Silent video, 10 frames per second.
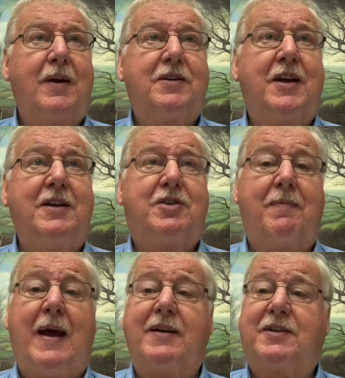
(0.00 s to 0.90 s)
You see,
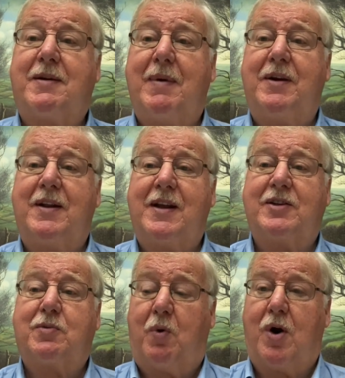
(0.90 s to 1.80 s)
Jabez came into
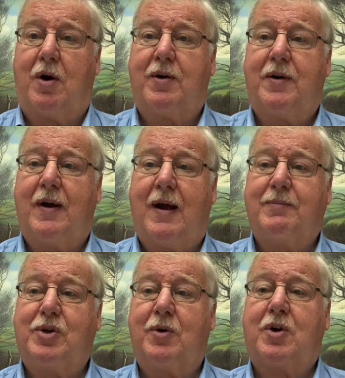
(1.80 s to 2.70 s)
this world,
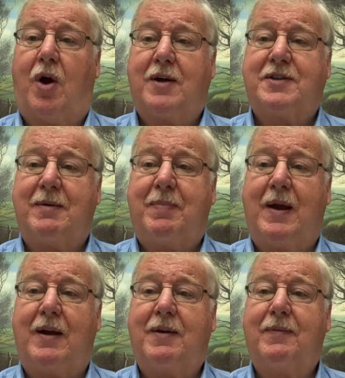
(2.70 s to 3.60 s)
I'm sure, causing
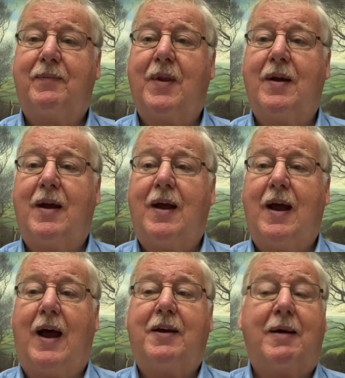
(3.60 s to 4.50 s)
pain.
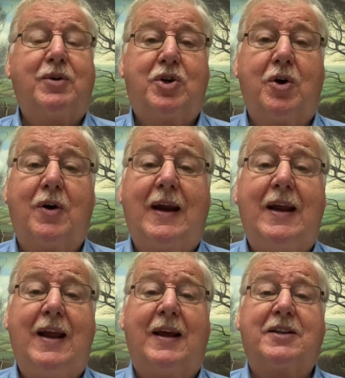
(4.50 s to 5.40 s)
And I'm sure
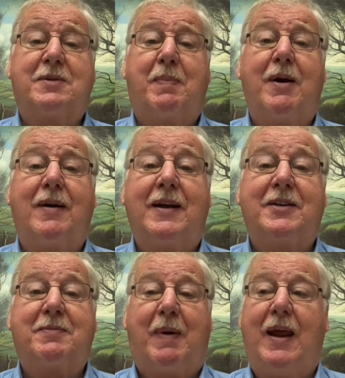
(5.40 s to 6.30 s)
he
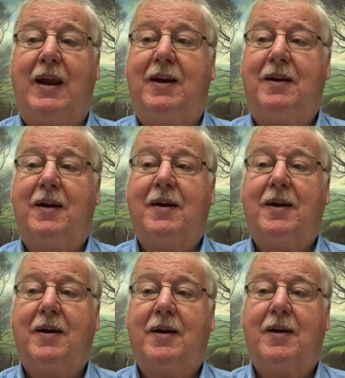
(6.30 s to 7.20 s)
experienced pain
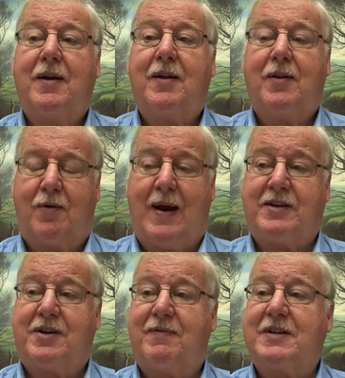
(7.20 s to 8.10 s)
the
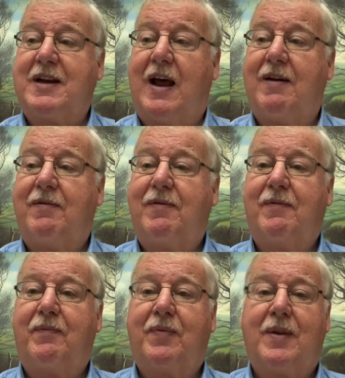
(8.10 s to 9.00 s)
rest of his life.
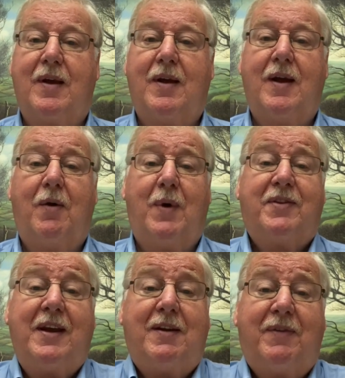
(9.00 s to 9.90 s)
Well,
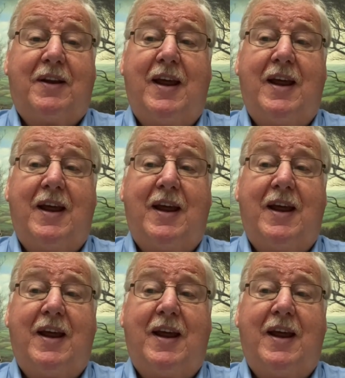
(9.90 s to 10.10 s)
think of the